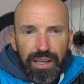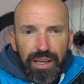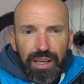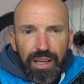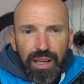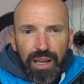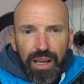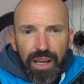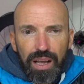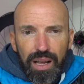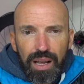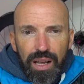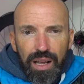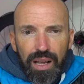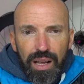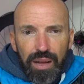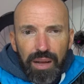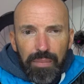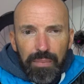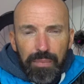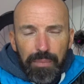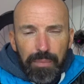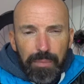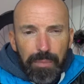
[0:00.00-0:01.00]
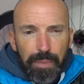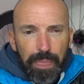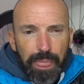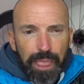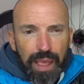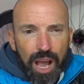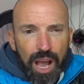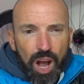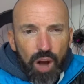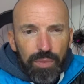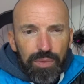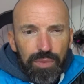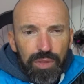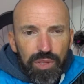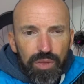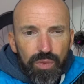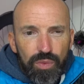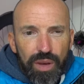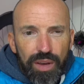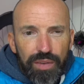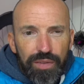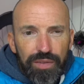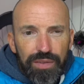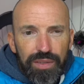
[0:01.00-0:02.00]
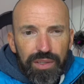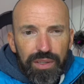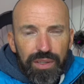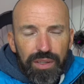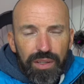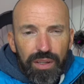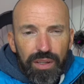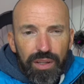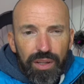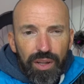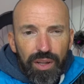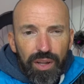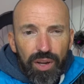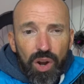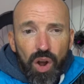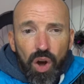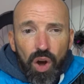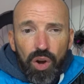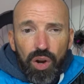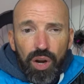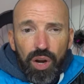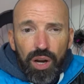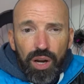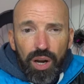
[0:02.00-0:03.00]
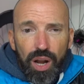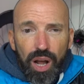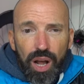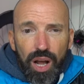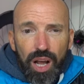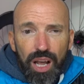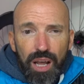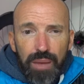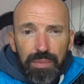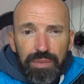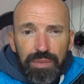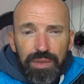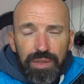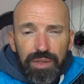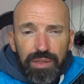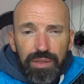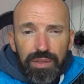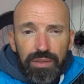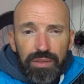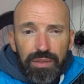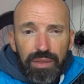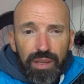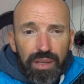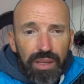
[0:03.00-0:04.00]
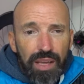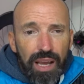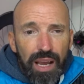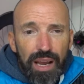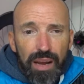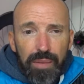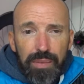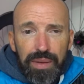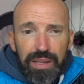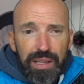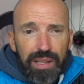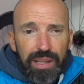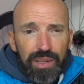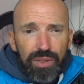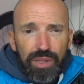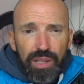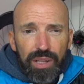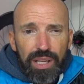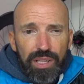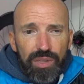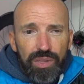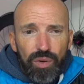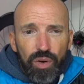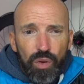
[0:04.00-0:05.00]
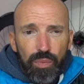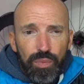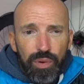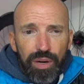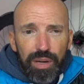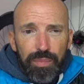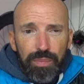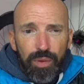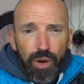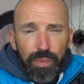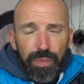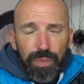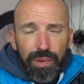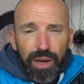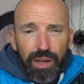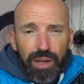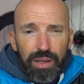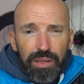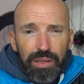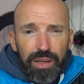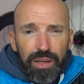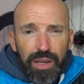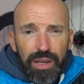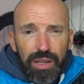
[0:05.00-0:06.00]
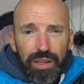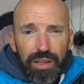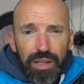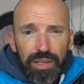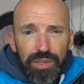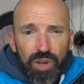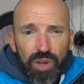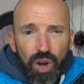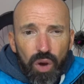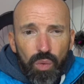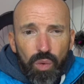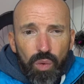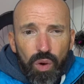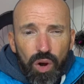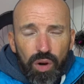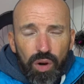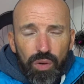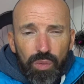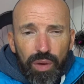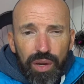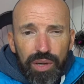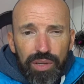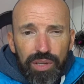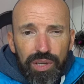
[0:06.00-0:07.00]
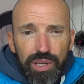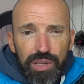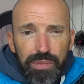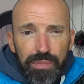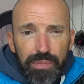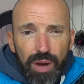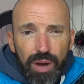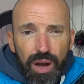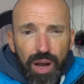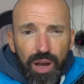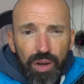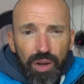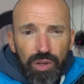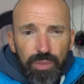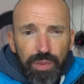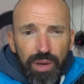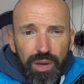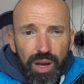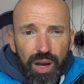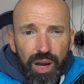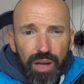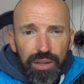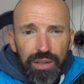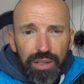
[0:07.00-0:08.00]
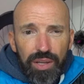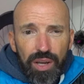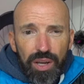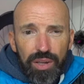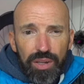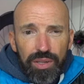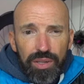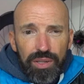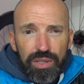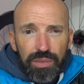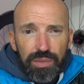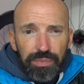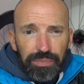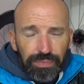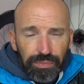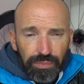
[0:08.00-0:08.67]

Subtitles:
Alp to Zwift, the long climbs. Again, I mean, these are all pretty popular. There's not one which is miles behind the others.